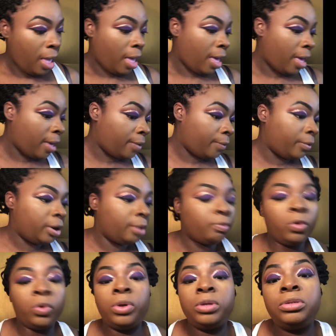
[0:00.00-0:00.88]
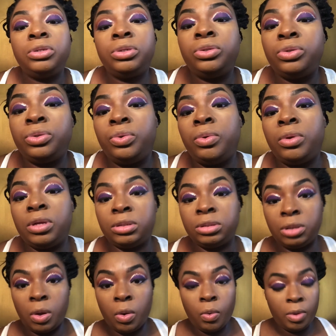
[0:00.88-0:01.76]
And what I'm going to do is
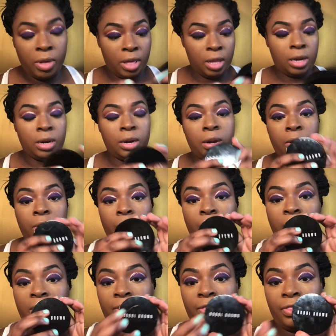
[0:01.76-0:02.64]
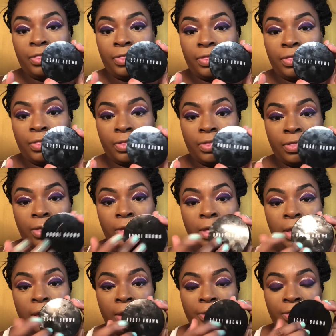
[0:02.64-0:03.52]
go in with
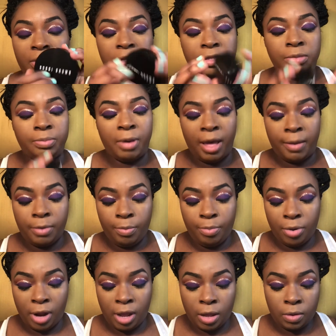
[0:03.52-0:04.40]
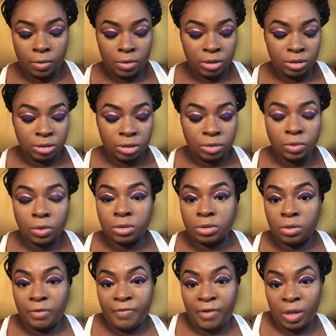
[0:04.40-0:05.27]
this Bobbi Brown. This is
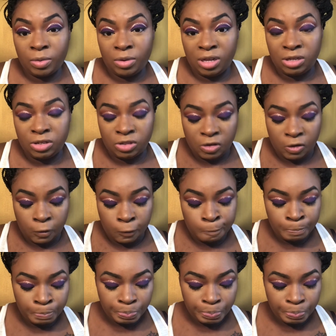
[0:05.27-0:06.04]
also a foundation.